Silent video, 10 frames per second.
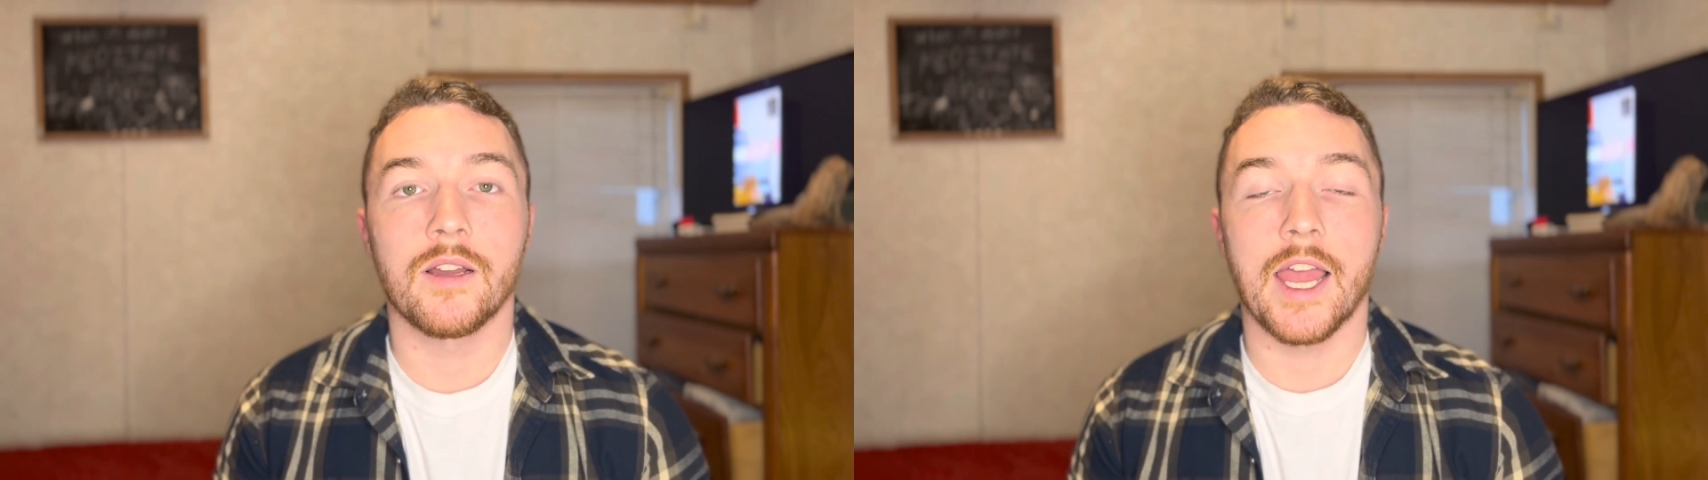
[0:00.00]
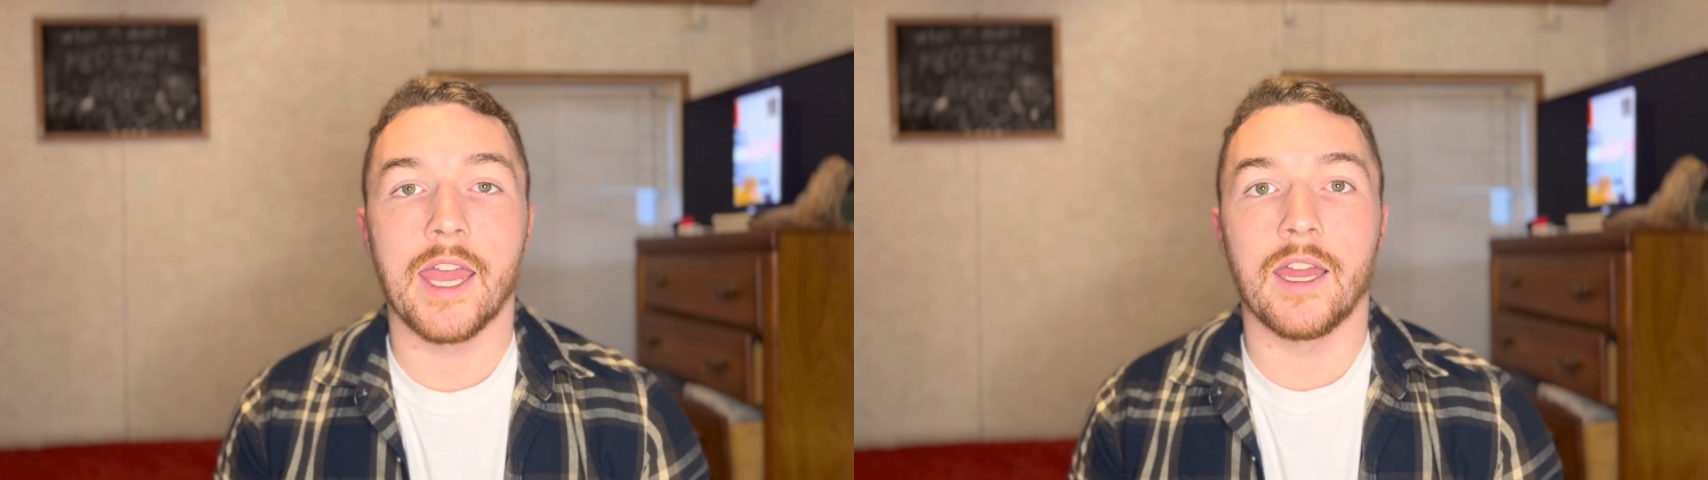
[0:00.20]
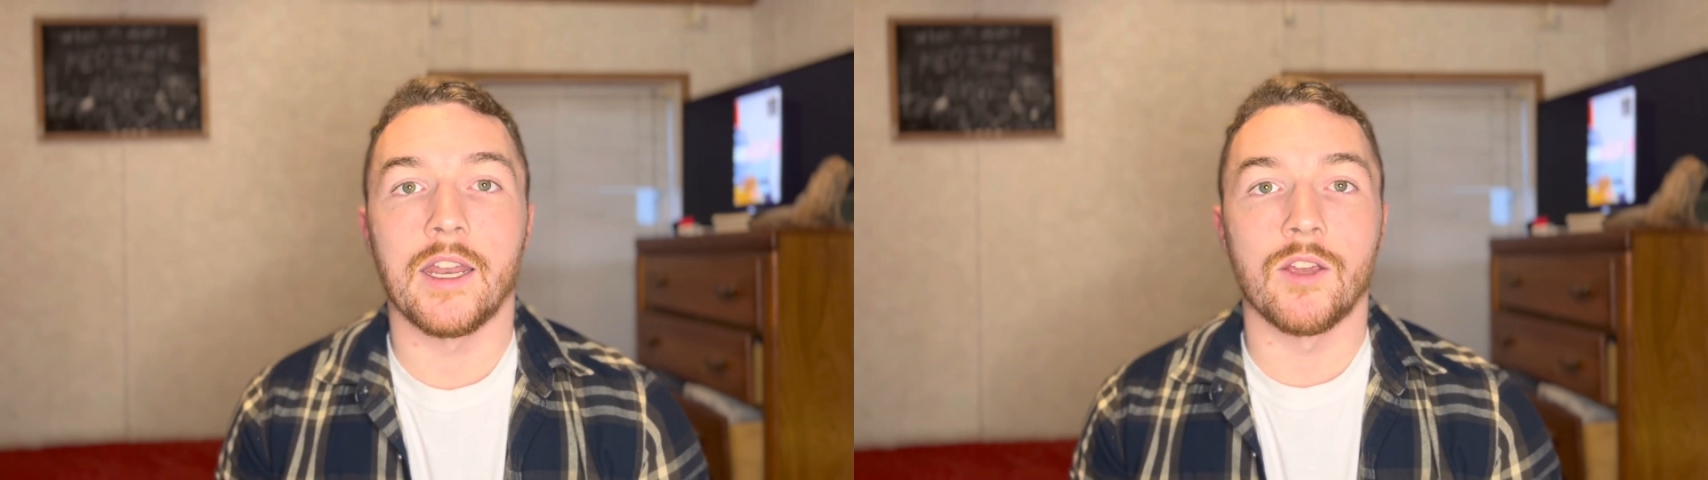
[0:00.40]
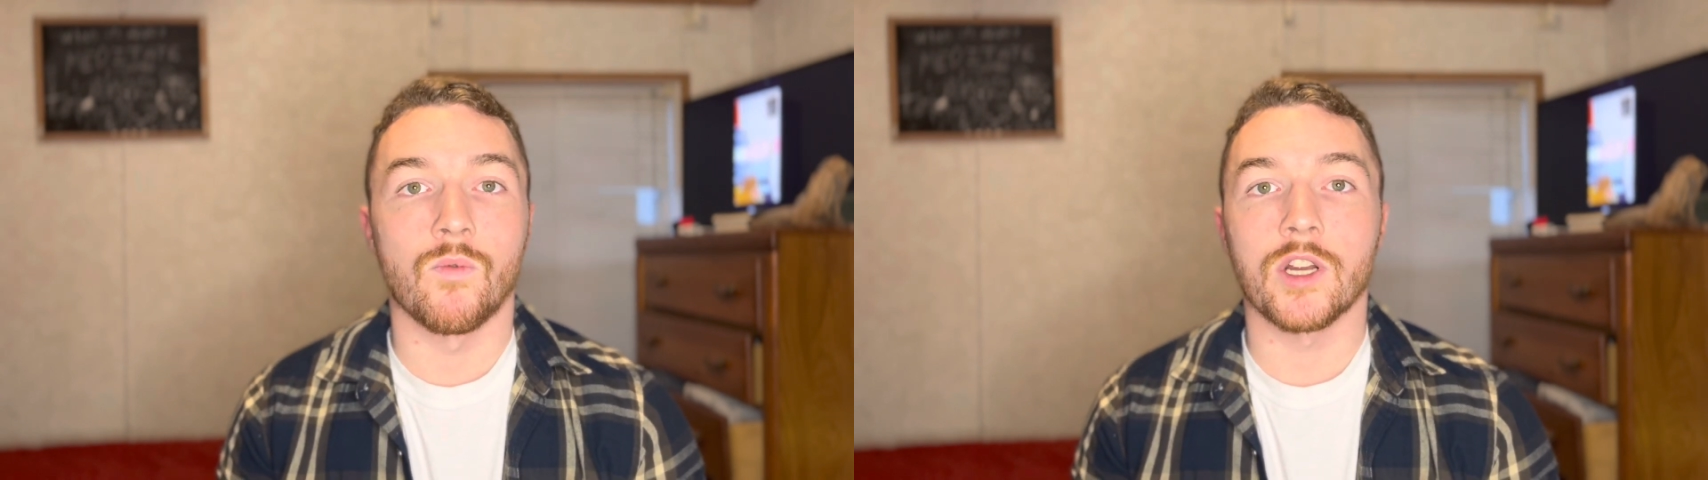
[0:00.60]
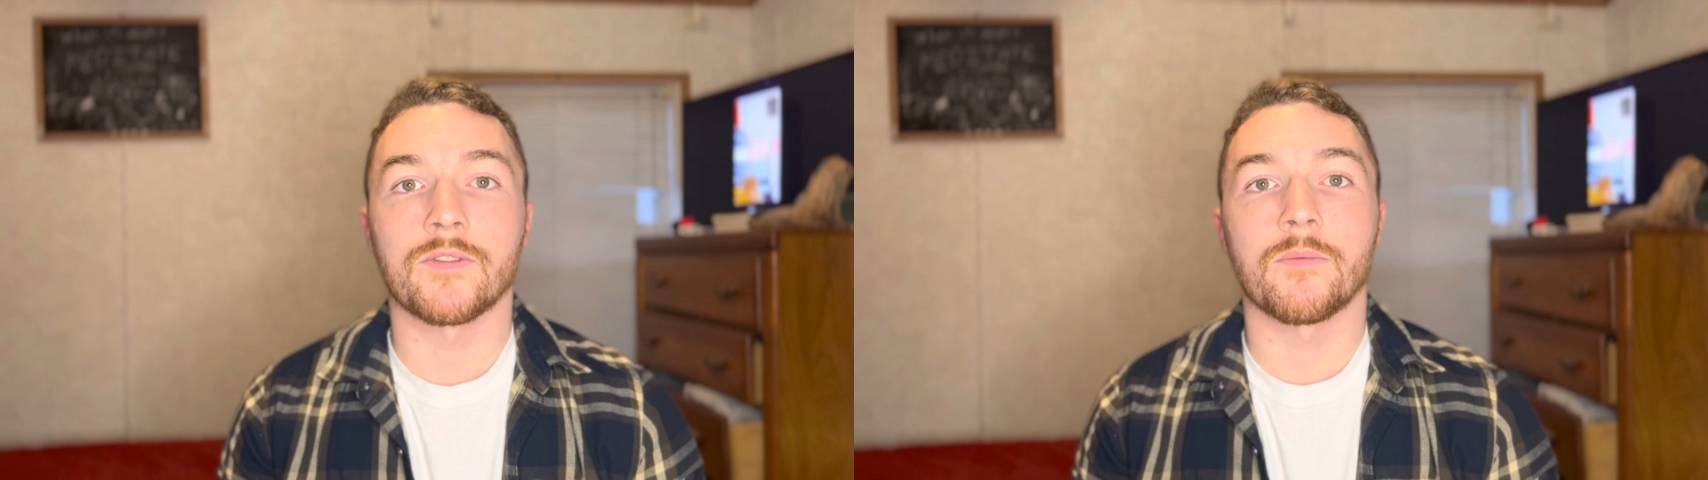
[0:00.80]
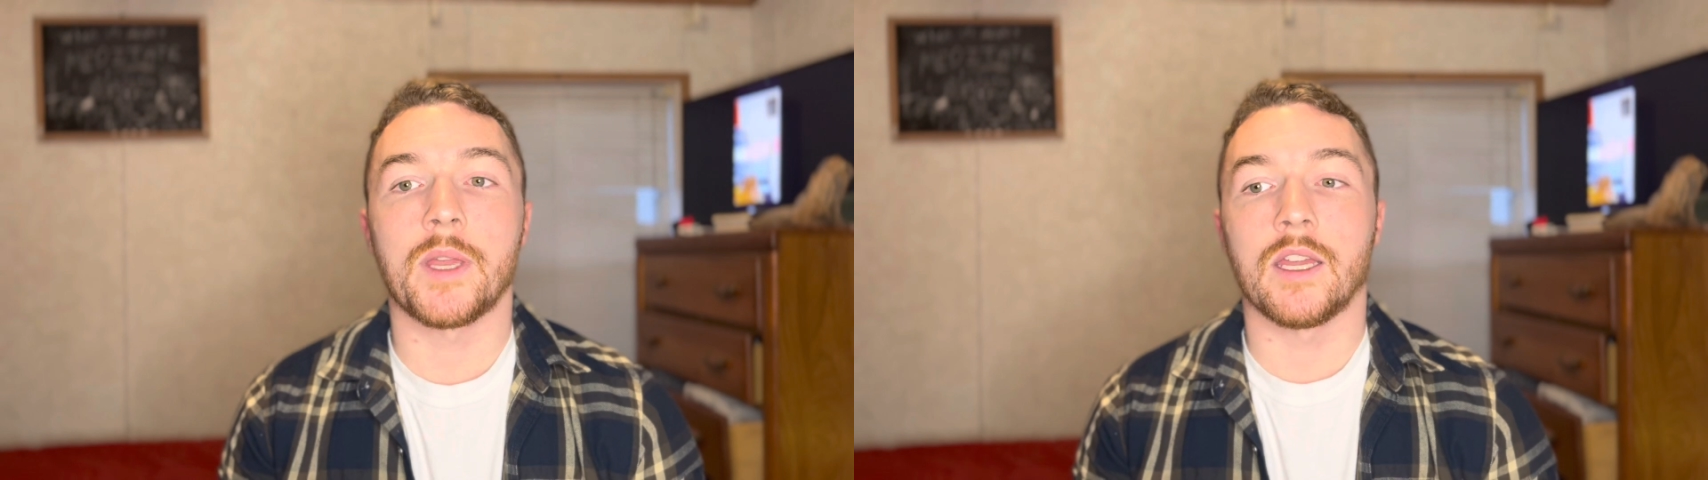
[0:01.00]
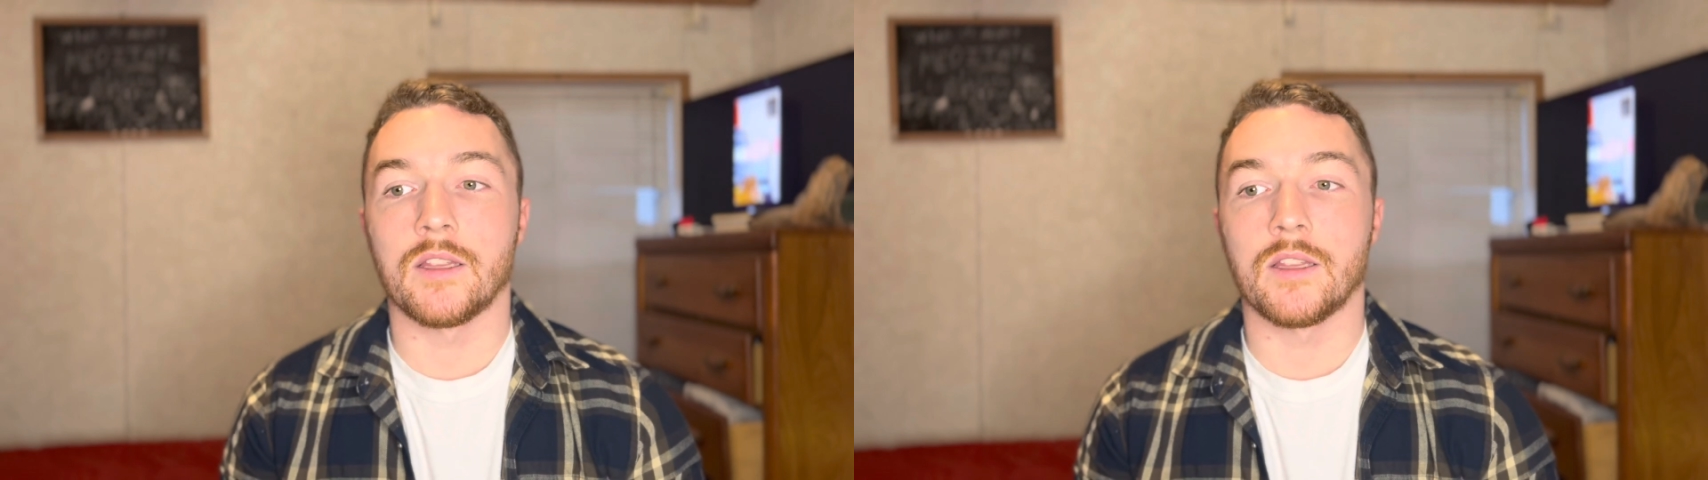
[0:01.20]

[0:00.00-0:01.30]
And it works for me.